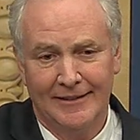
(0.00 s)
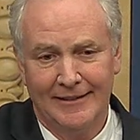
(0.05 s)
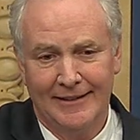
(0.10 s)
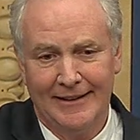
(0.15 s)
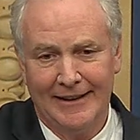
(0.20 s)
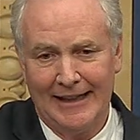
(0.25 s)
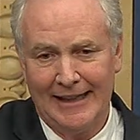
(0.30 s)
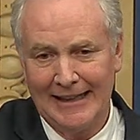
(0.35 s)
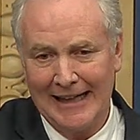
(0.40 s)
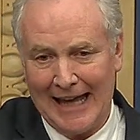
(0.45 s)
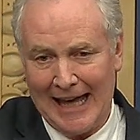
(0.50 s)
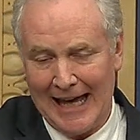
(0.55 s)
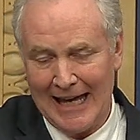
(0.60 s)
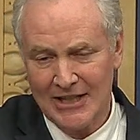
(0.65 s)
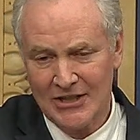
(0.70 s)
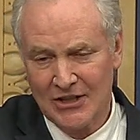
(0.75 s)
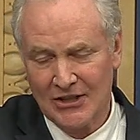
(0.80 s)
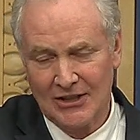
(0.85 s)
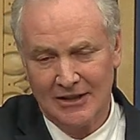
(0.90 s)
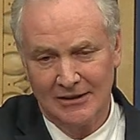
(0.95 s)
and
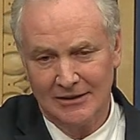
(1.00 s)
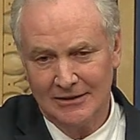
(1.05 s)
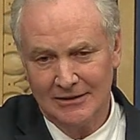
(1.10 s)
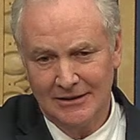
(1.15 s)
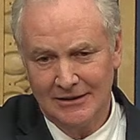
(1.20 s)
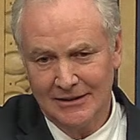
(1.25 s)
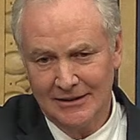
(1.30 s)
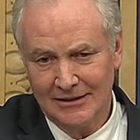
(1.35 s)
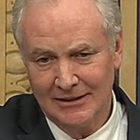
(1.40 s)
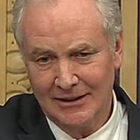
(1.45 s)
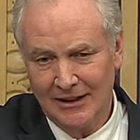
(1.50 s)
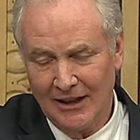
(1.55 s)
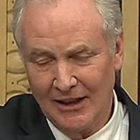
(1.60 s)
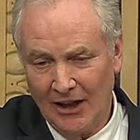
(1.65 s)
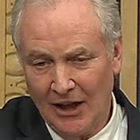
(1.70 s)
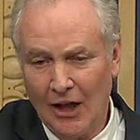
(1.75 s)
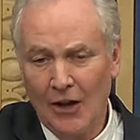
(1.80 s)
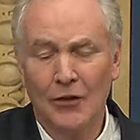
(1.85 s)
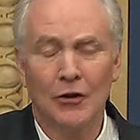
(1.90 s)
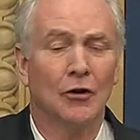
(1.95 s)
ask
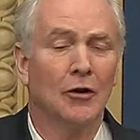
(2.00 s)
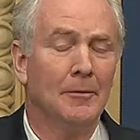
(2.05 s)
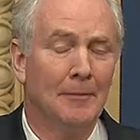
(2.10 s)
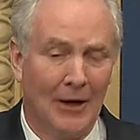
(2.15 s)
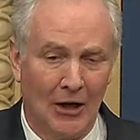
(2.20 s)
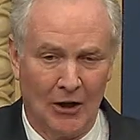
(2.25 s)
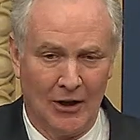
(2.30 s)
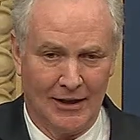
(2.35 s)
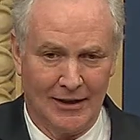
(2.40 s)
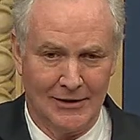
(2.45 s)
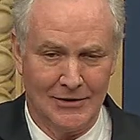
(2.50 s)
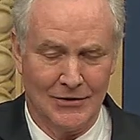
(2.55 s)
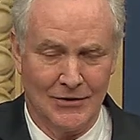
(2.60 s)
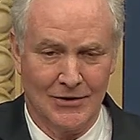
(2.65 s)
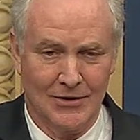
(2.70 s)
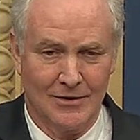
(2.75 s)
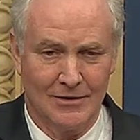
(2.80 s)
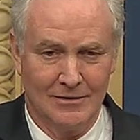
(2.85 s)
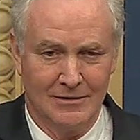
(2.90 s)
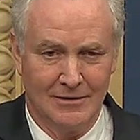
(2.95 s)
other
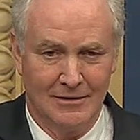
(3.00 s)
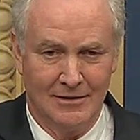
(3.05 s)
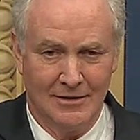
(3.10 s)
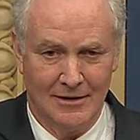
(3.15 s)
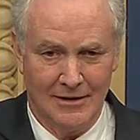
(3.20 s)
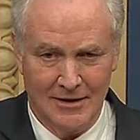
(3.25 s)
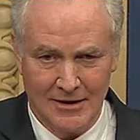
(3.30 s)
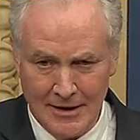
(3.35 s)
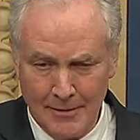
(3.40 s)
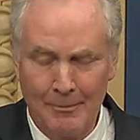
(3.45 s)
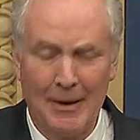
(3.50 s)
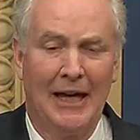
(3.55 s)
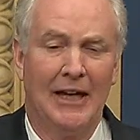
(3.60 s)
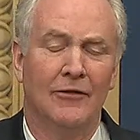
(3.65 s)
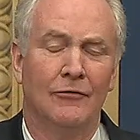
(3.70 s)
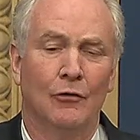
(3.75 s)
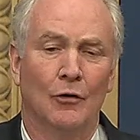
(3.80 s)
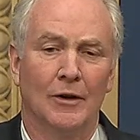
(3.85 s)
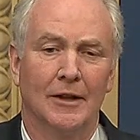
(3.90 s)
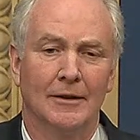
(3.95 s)
Americans to pay
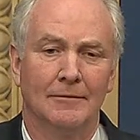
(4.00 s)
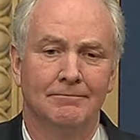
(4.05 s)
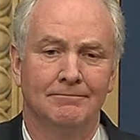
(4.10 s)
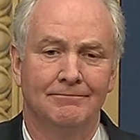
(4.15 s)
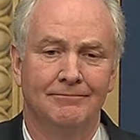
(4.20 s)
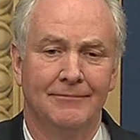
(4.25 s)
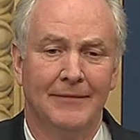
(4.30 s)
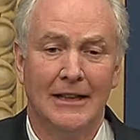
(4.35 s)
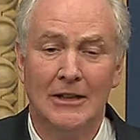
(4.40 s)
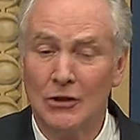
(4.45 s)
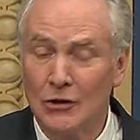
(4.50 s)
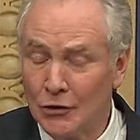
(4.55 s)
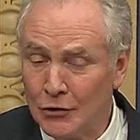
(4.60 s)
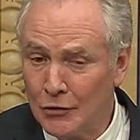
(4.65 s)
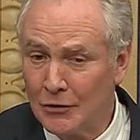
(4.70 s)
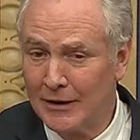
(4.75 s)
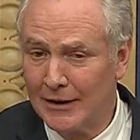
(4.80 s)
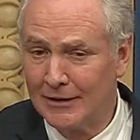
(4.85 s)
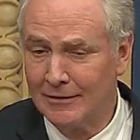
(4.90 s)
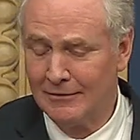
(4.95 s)
for them,
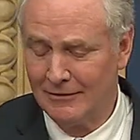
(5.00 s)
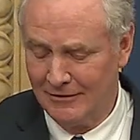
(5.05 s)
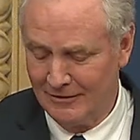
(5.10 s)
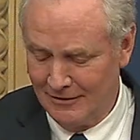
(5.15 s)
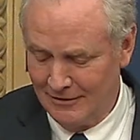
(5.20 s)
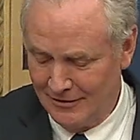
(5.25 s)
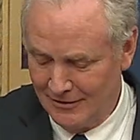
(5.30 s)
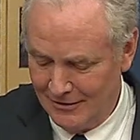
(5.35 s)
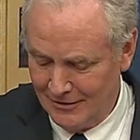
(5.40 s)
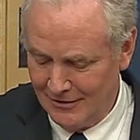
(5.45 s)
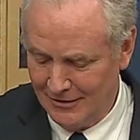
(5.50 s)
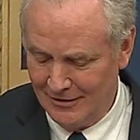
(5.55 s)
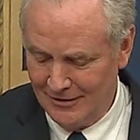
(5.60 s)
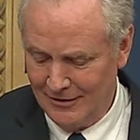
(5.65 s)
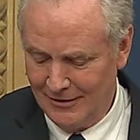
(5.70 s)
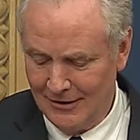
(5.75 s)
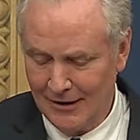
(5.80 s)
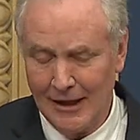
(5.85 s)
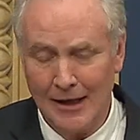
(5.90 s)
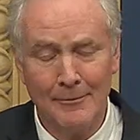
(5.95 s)
including
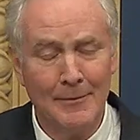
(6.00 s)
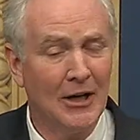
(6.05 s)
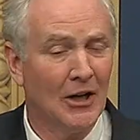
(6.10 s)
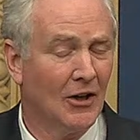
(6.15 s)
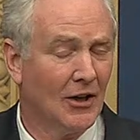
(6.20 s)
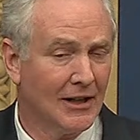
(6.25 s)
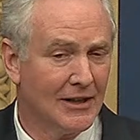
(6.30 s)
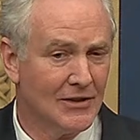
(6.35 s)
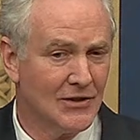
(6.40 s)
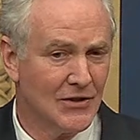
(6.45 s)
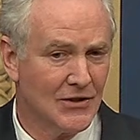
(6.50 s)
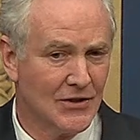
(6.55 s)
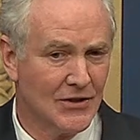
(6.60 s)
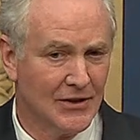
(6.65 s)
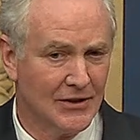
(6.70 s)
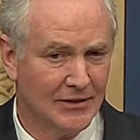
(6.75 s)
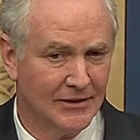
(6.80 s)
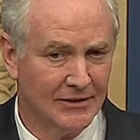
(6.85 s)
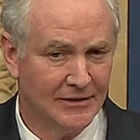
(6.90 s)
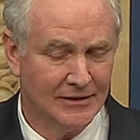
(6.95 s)
Americans
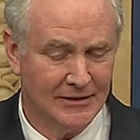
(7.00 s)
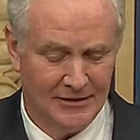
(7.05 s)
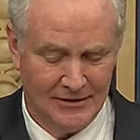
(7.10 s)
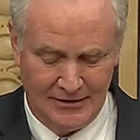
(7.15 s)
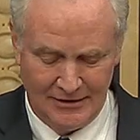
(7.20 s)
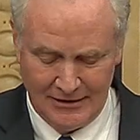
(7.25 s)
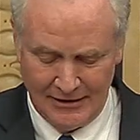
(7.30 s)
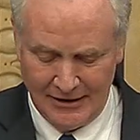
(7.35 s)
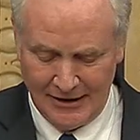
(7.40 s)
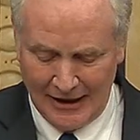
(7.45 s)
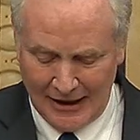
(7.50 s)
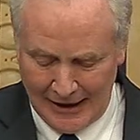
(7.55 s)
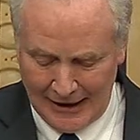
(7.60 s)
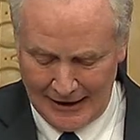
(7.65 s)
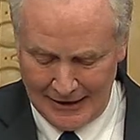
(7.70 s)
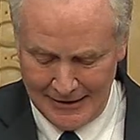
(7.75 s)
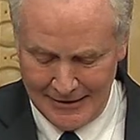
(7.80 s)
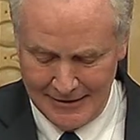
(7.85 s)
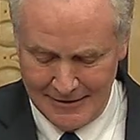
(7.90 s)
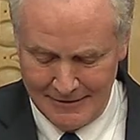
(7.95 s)

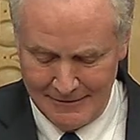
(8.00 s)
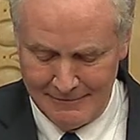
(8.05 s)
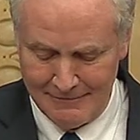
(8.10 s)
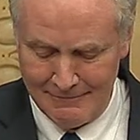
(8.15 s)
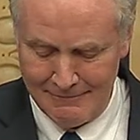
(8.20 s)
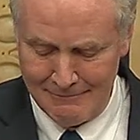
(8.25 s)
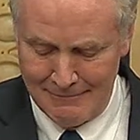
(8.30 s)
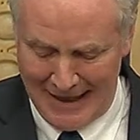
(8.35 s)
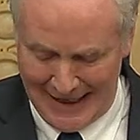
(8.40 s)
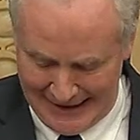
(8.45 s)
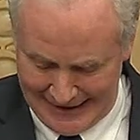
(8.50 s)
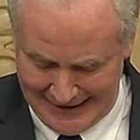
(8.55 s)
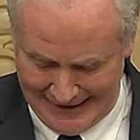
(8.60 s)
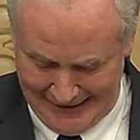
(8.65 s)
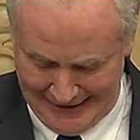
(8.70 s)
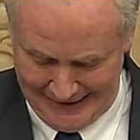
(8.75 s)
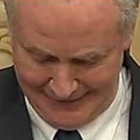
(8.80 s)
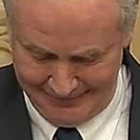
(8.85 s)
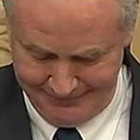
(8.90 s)
on Medicaid.